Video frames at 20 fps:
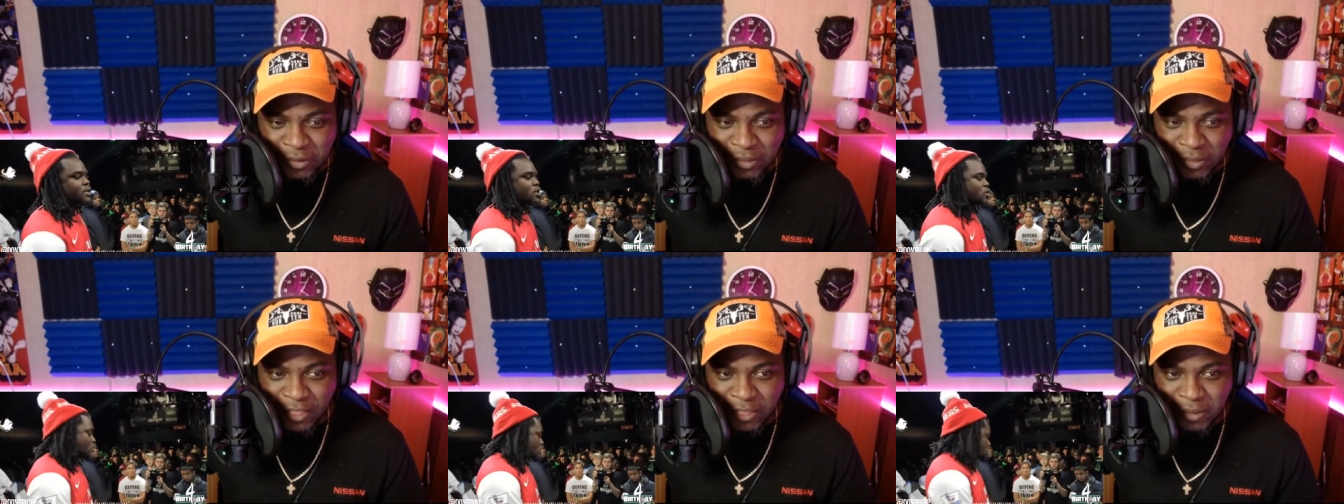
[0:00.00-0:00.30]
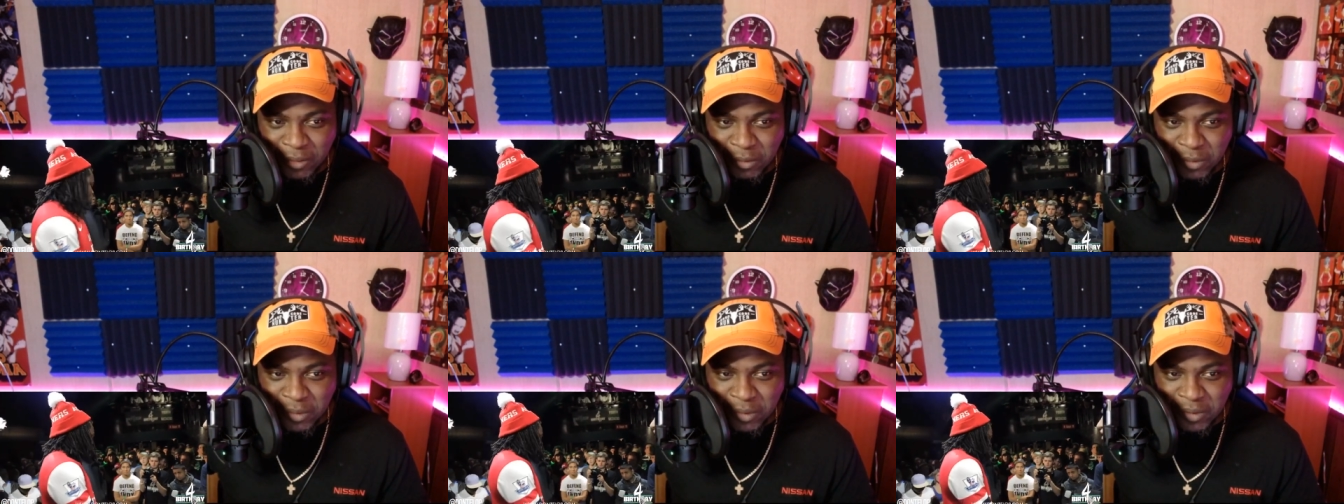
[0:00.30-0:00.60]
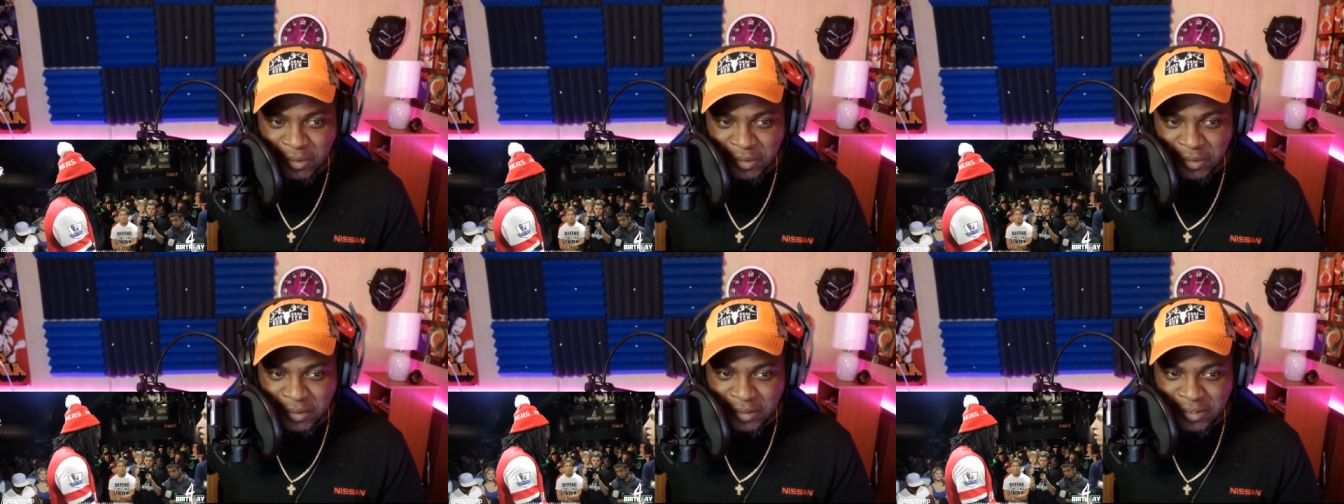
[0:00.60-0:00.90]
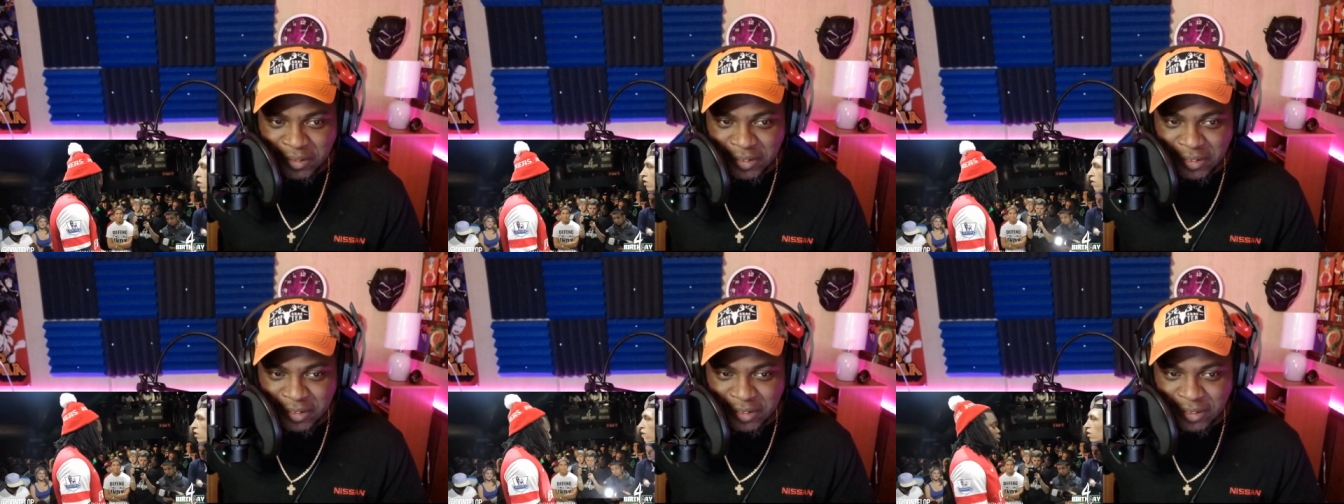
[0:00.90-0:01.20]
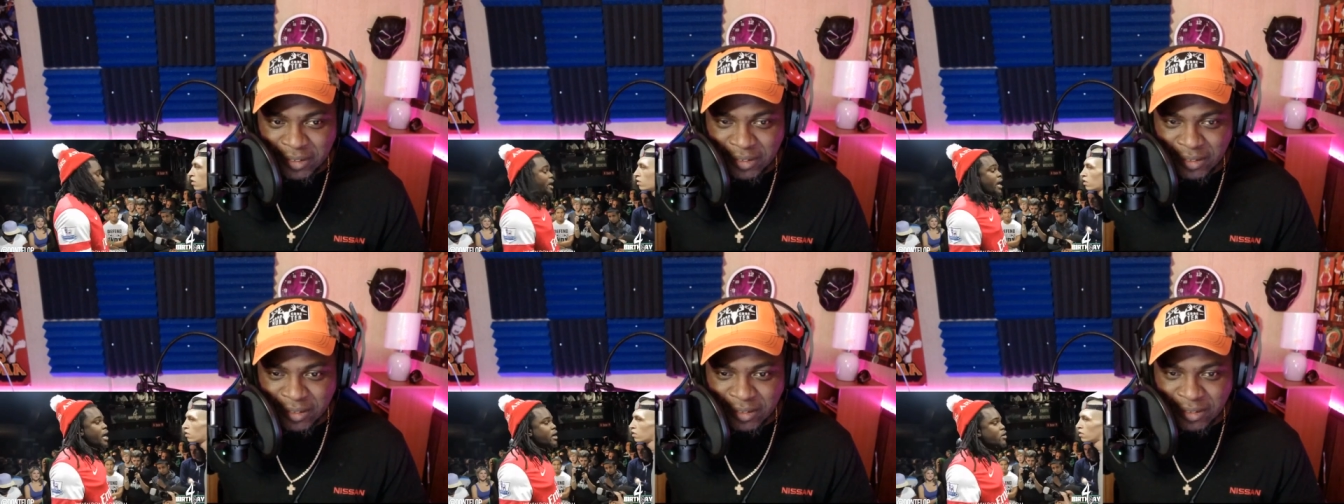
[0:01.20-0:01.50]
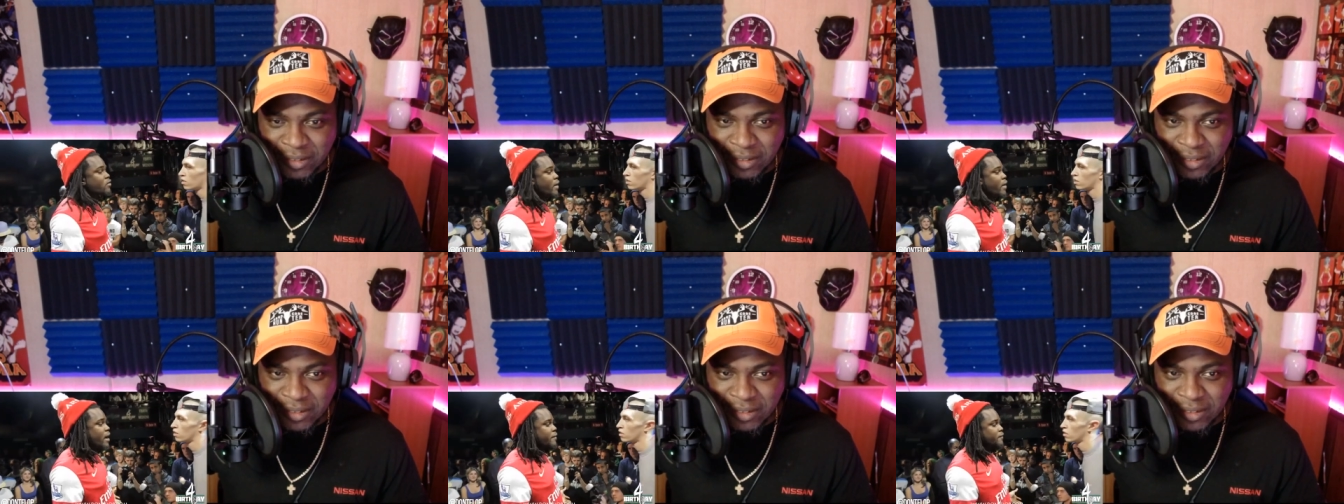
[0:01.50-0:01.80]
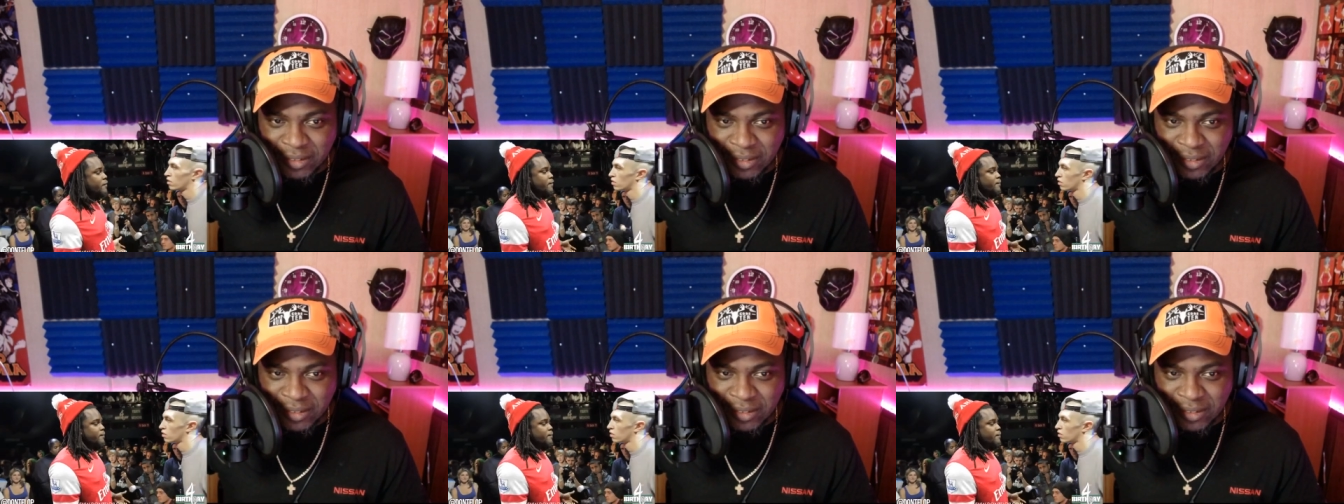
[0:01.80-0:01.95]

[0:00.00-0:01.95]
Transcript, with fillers: is on a toilet or on an aircraft.